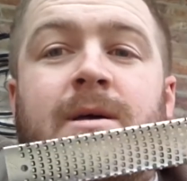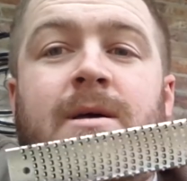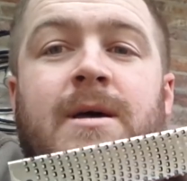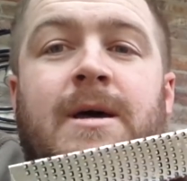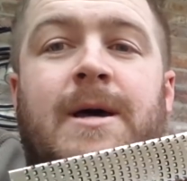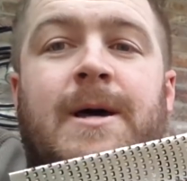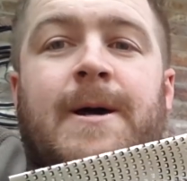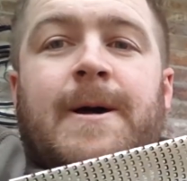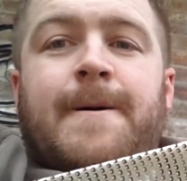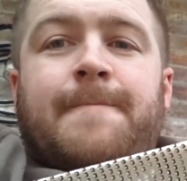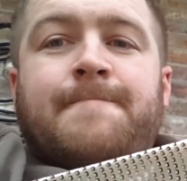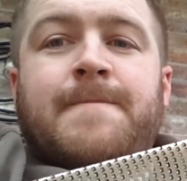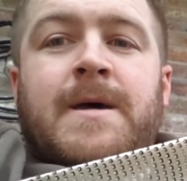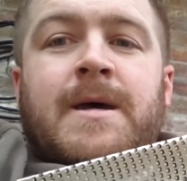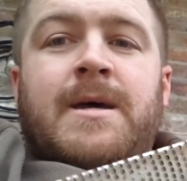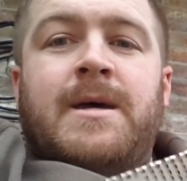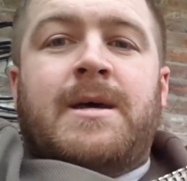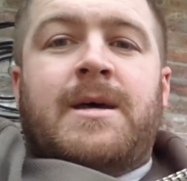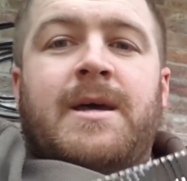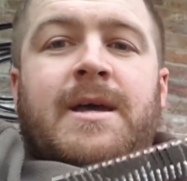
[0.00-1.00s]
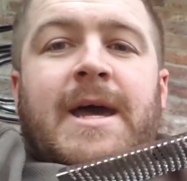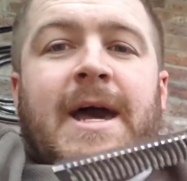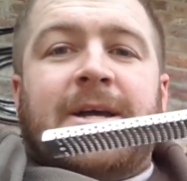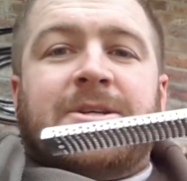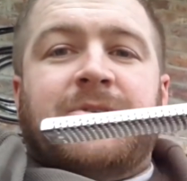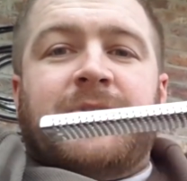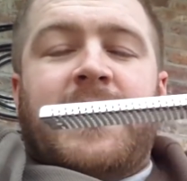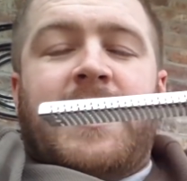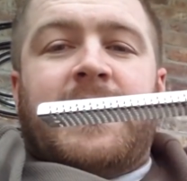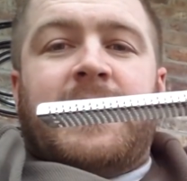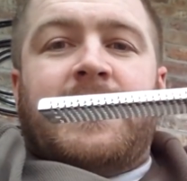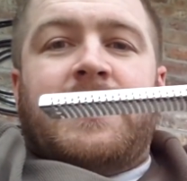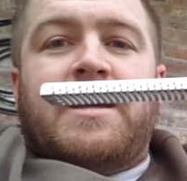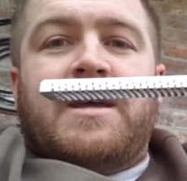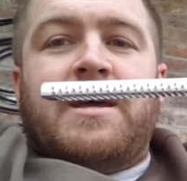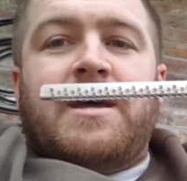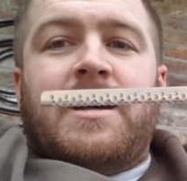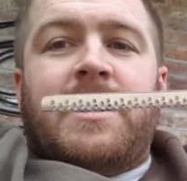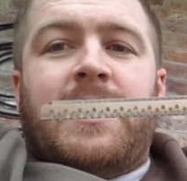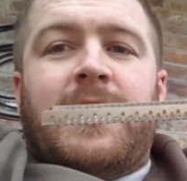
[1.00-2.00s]
I actually got
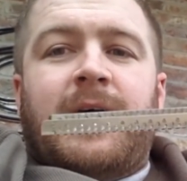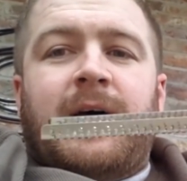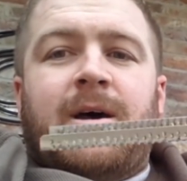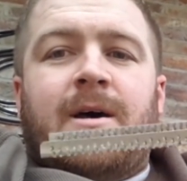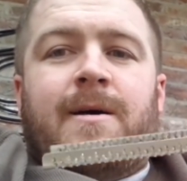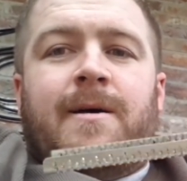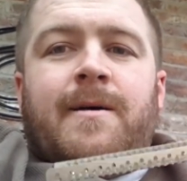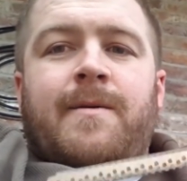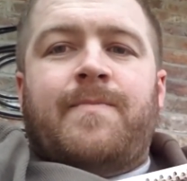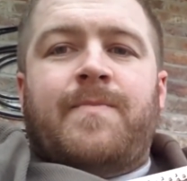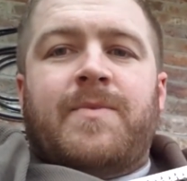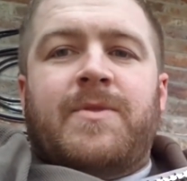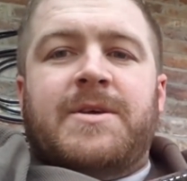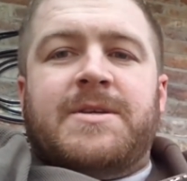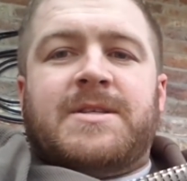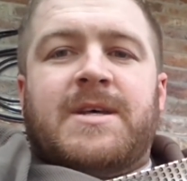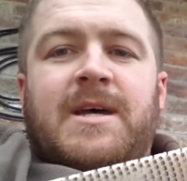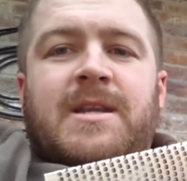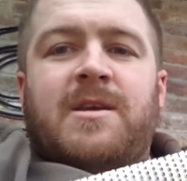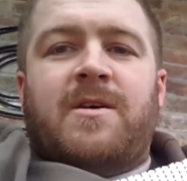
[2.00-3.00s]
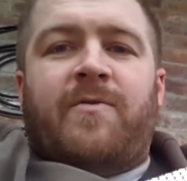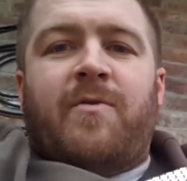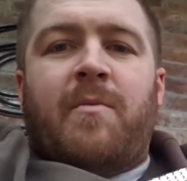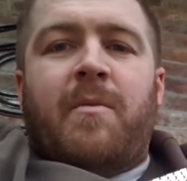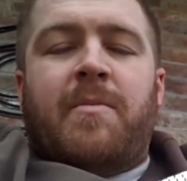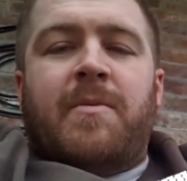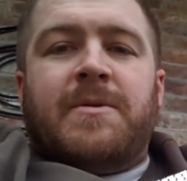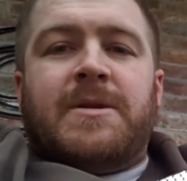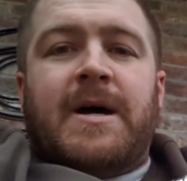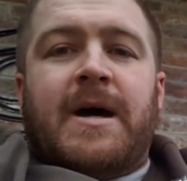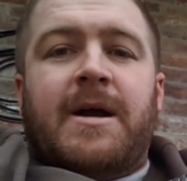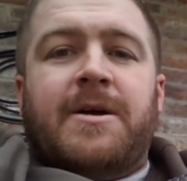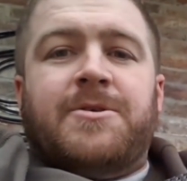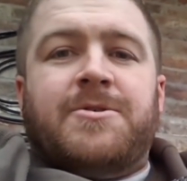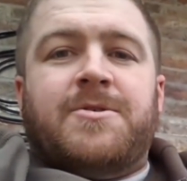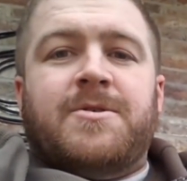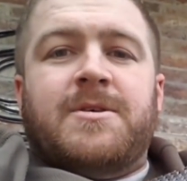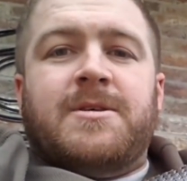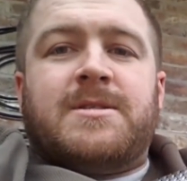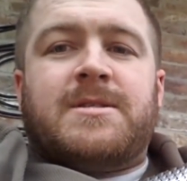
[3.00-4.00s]
this idea from a
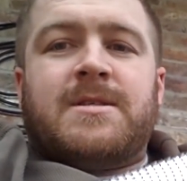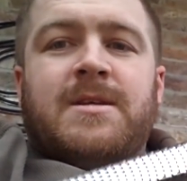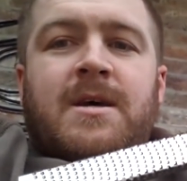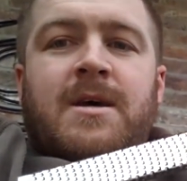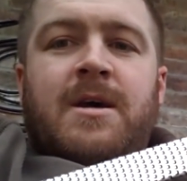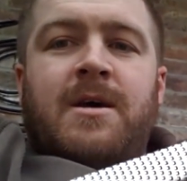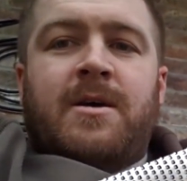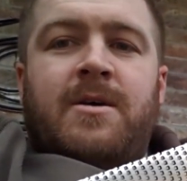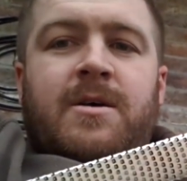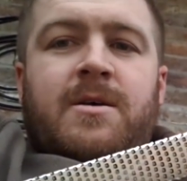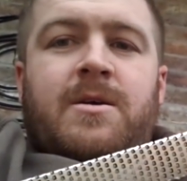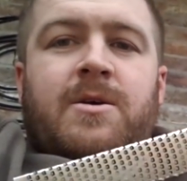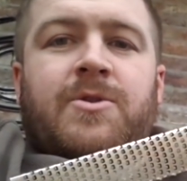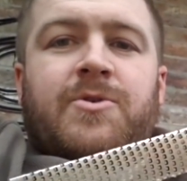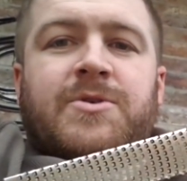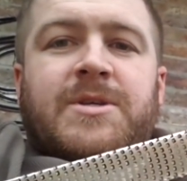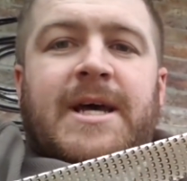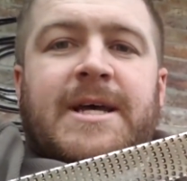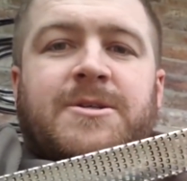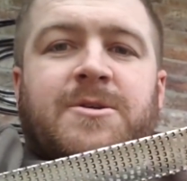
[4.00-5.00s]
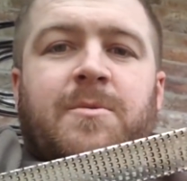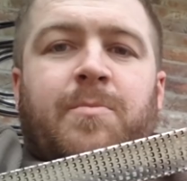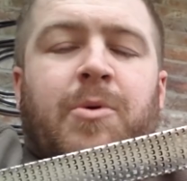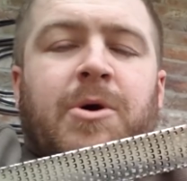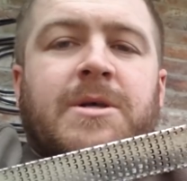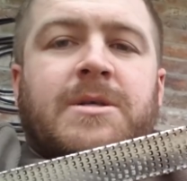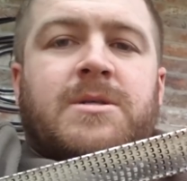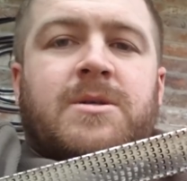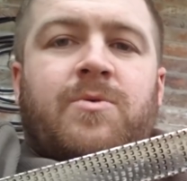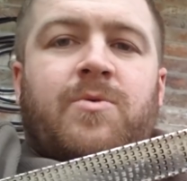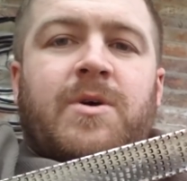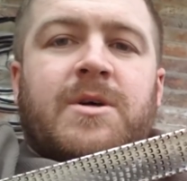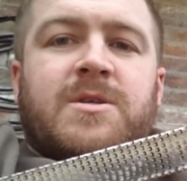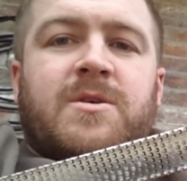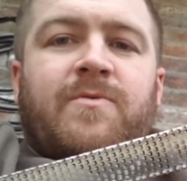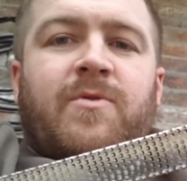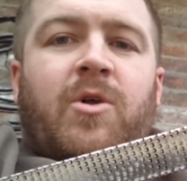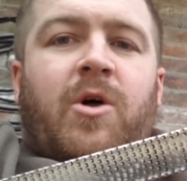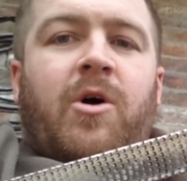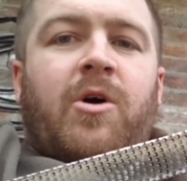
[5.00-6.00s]
podiatrist. There's actually a place in
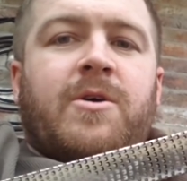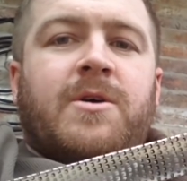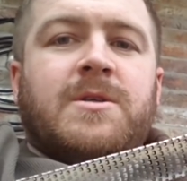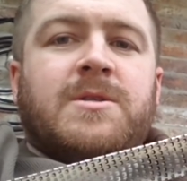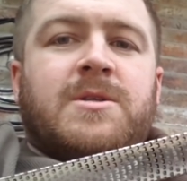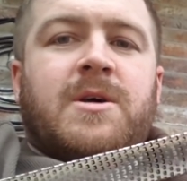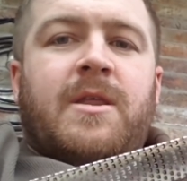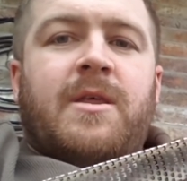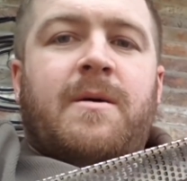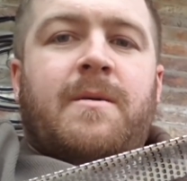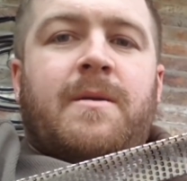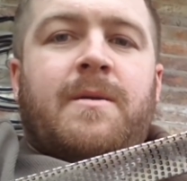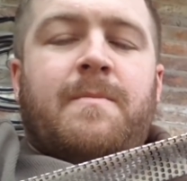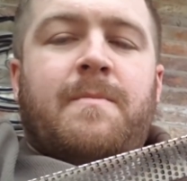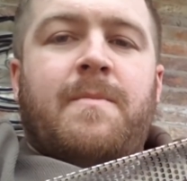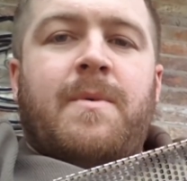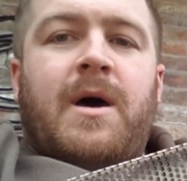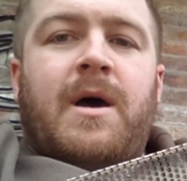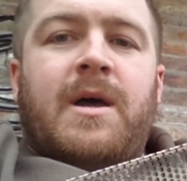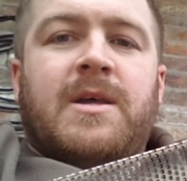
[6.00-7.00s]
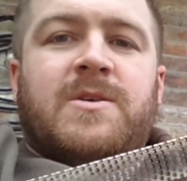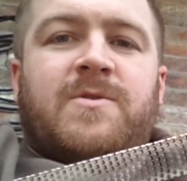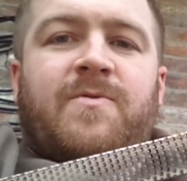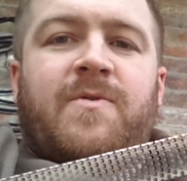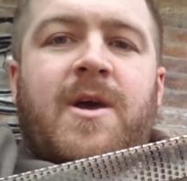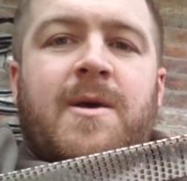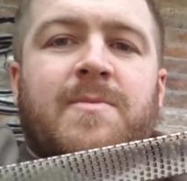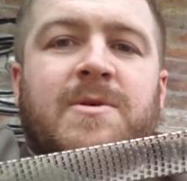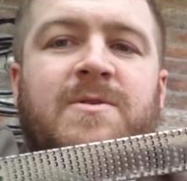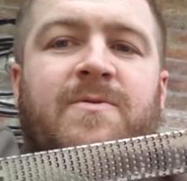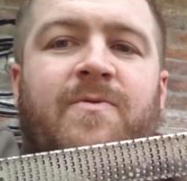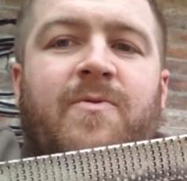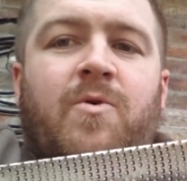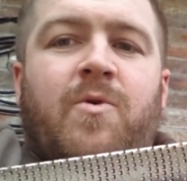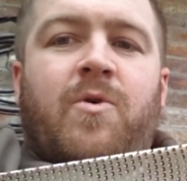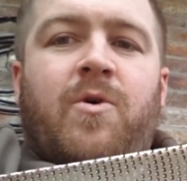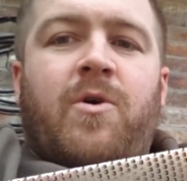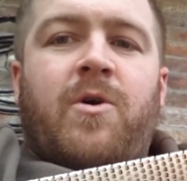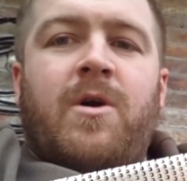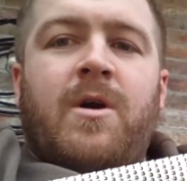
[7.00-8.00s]
Russellville, Arkansas that is famous
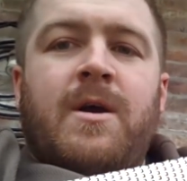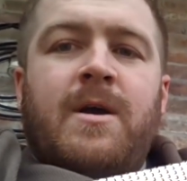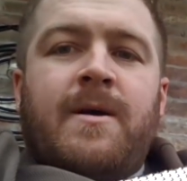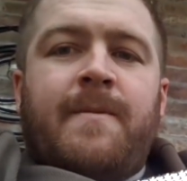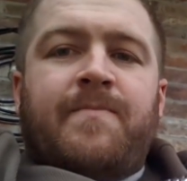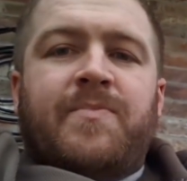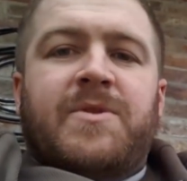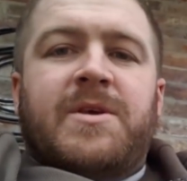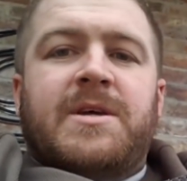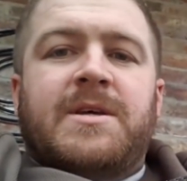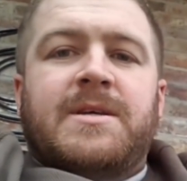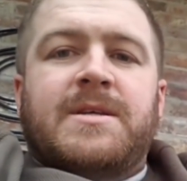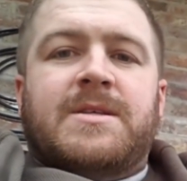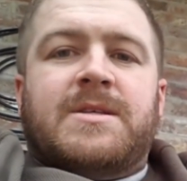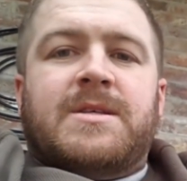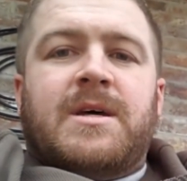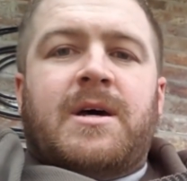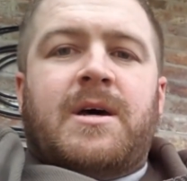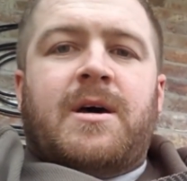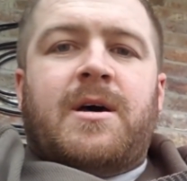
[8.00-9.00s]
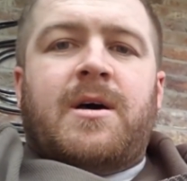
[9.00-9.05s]
for these